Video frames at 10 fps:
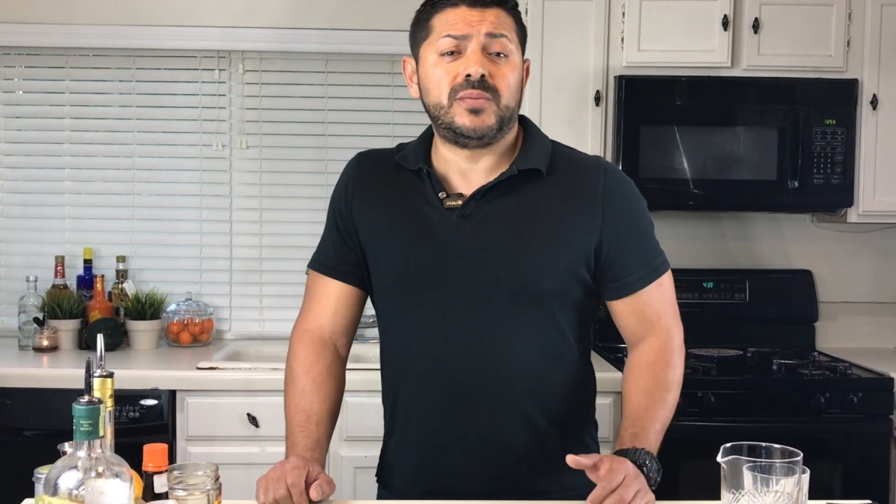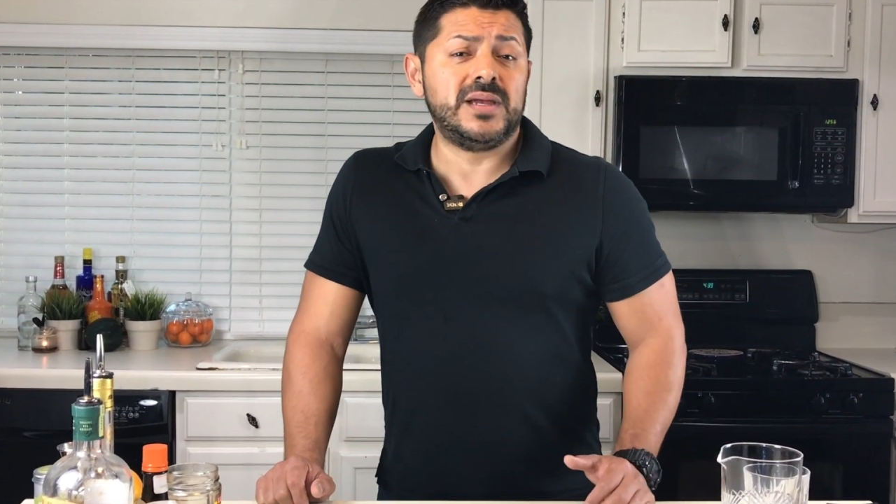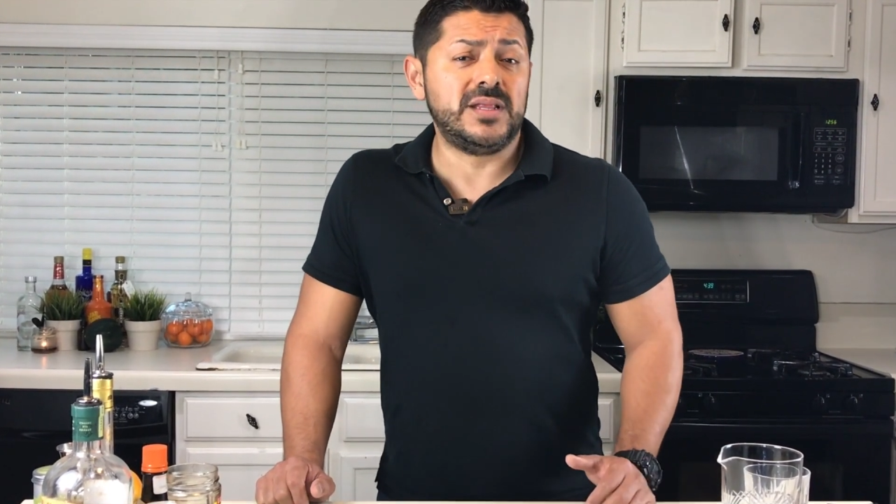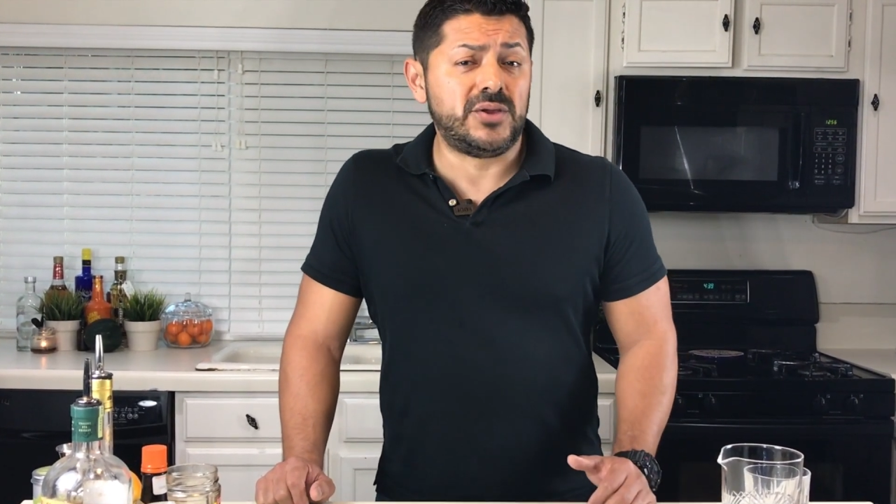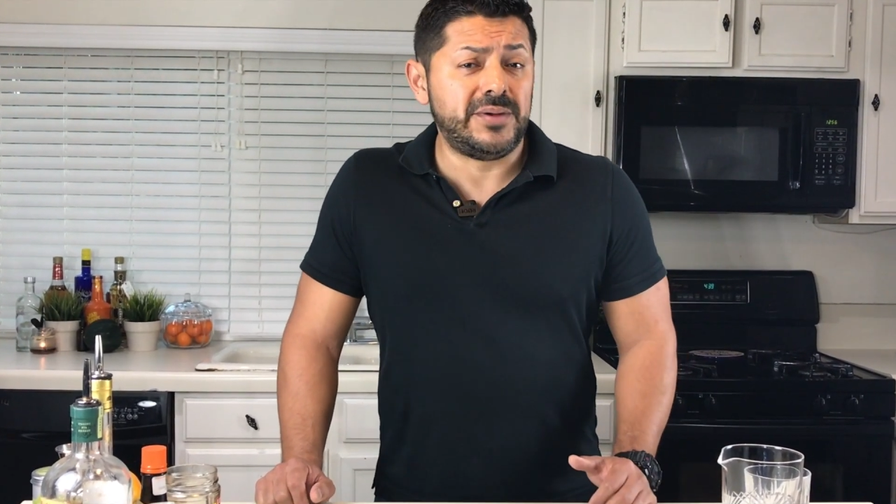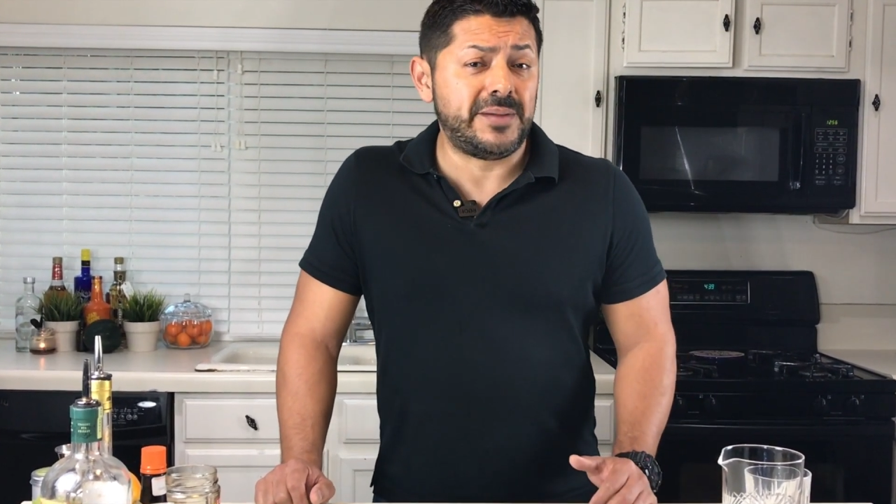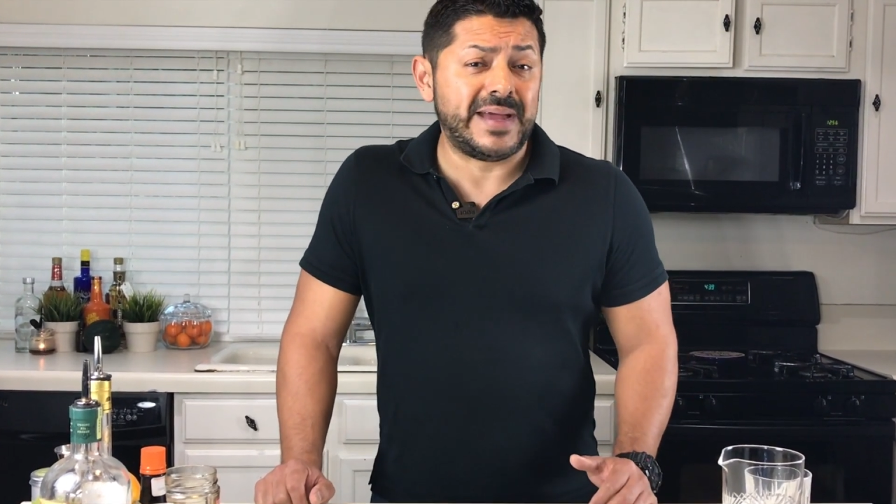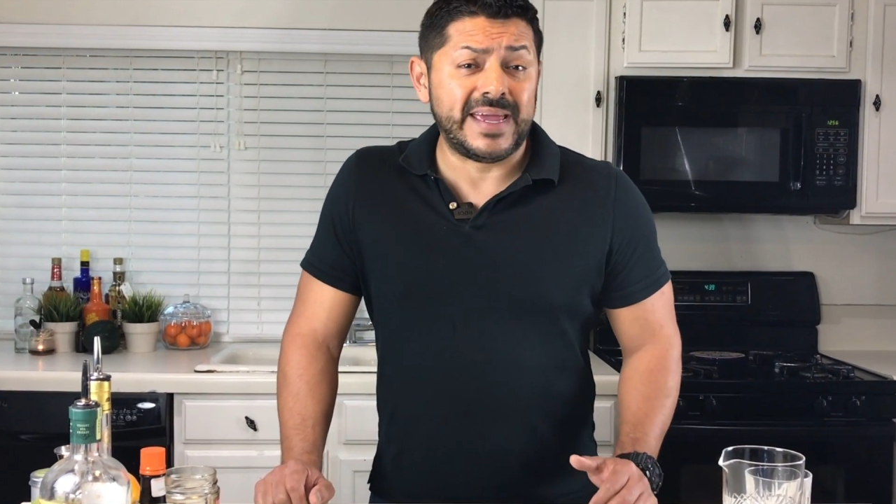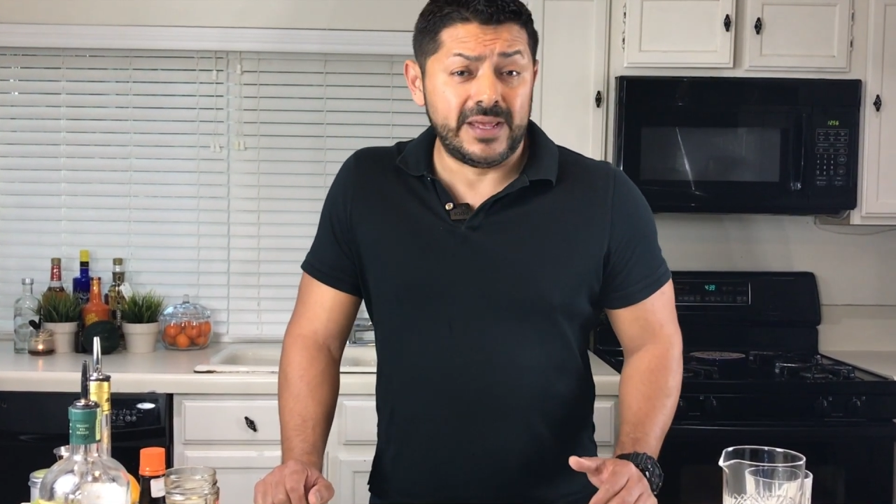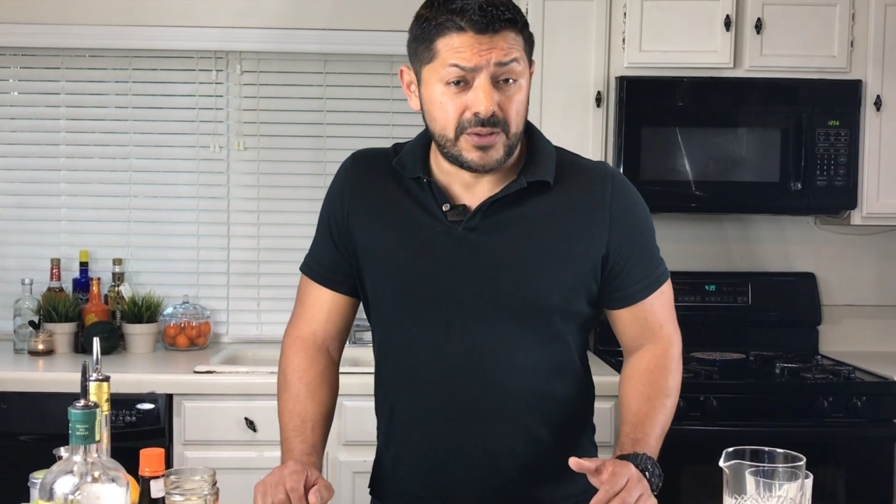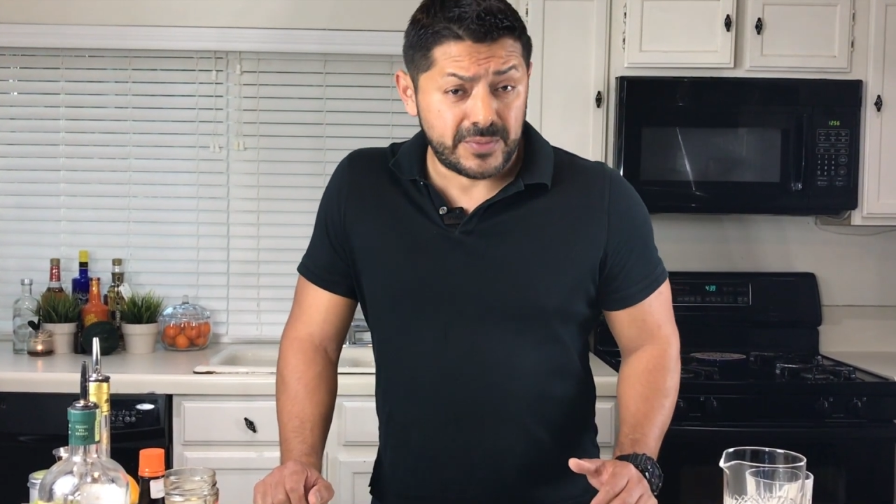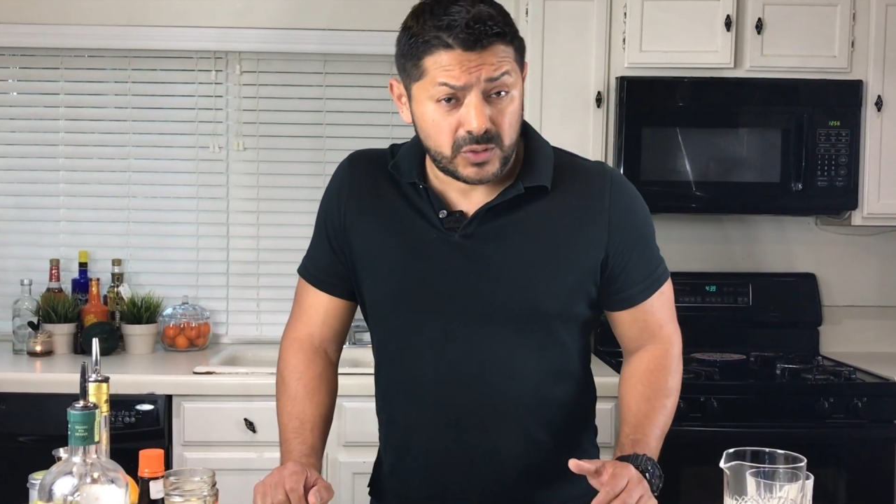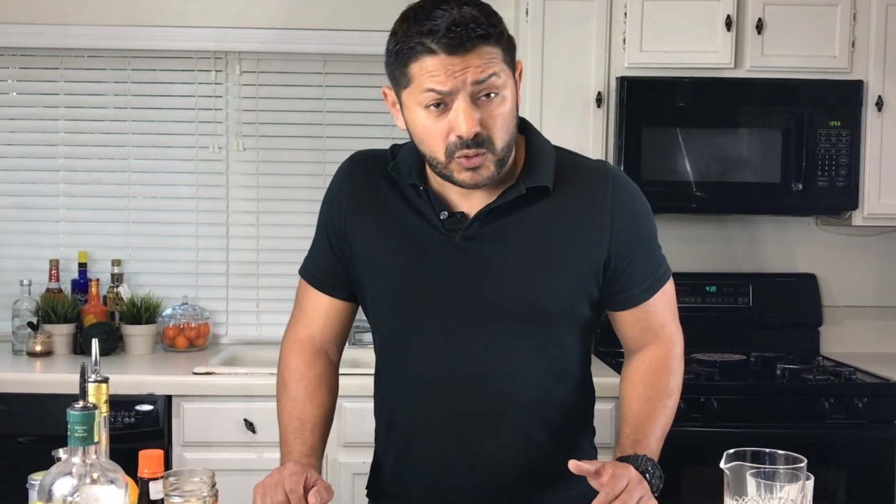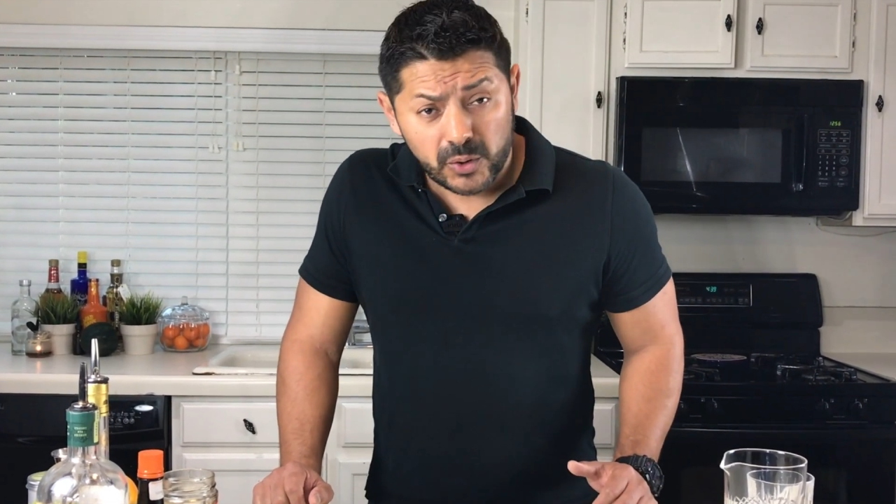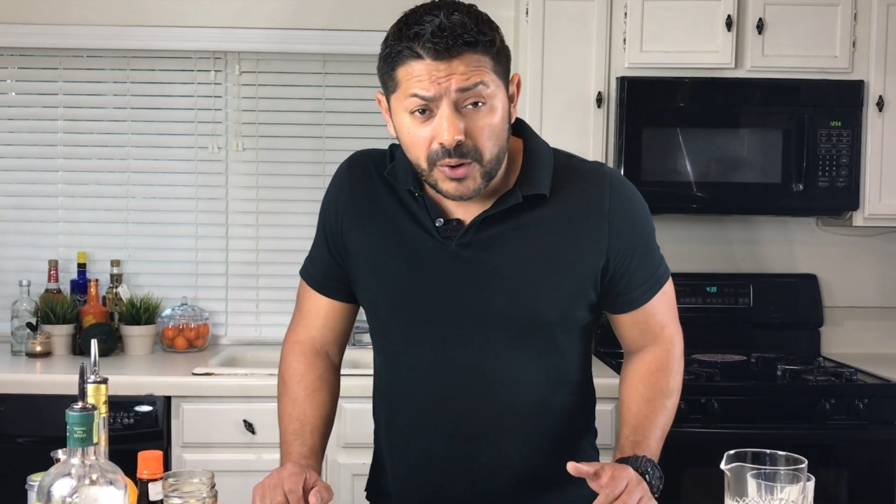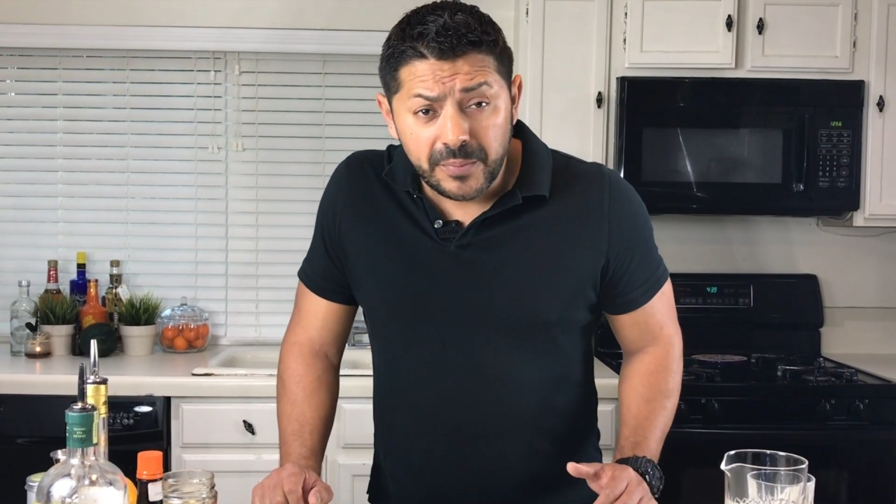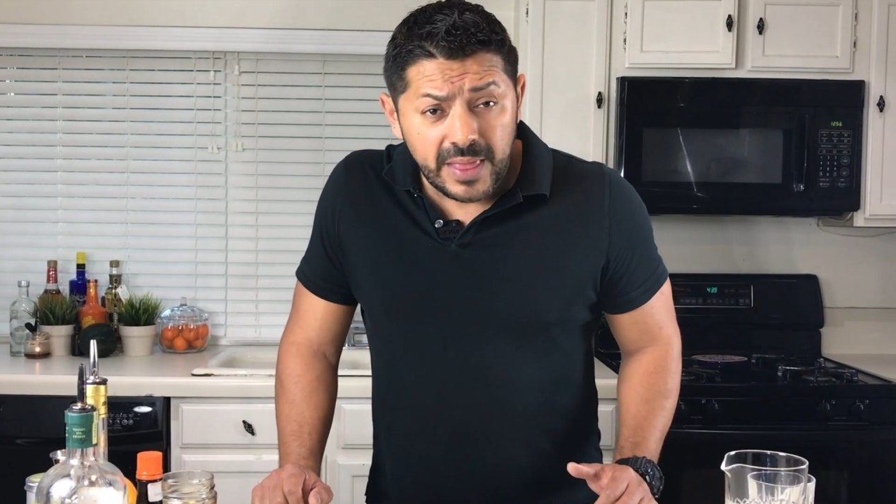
be a little bit ahead of the curve